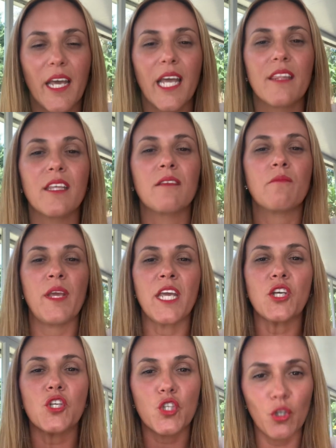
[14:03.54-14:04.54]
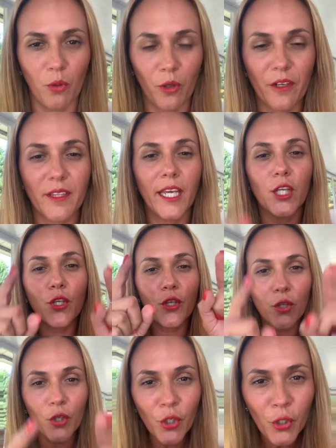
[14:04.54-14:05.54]
And then make sure that
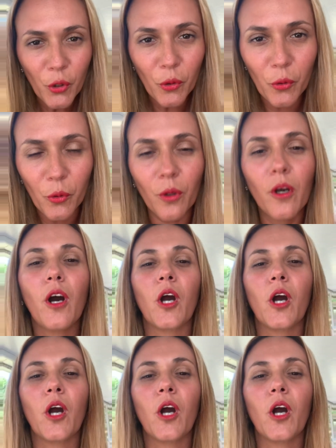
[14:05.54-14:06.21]
you